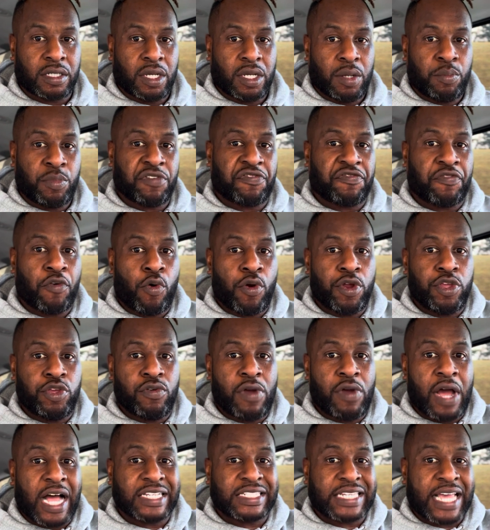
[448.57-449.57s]
Before, you
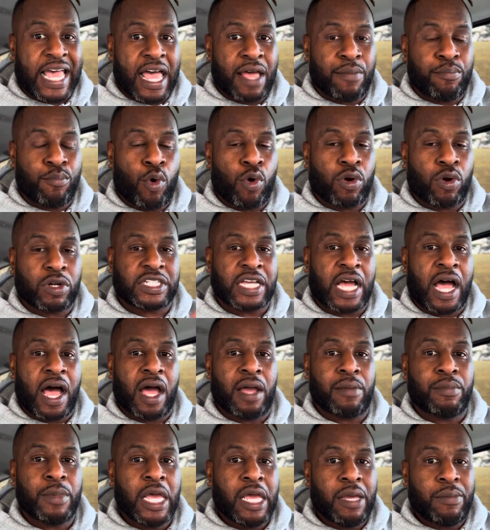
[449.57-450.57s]
guys had more
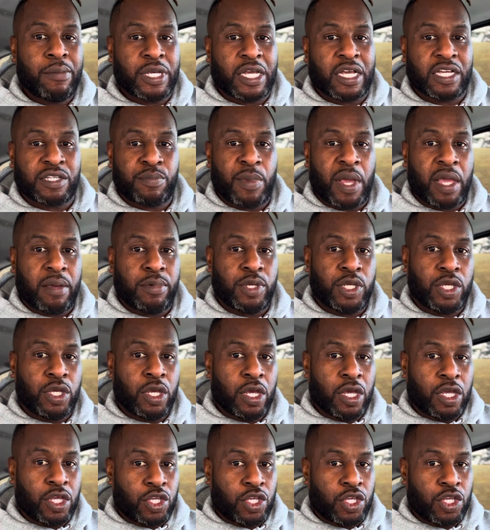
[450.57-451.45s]
time because maybe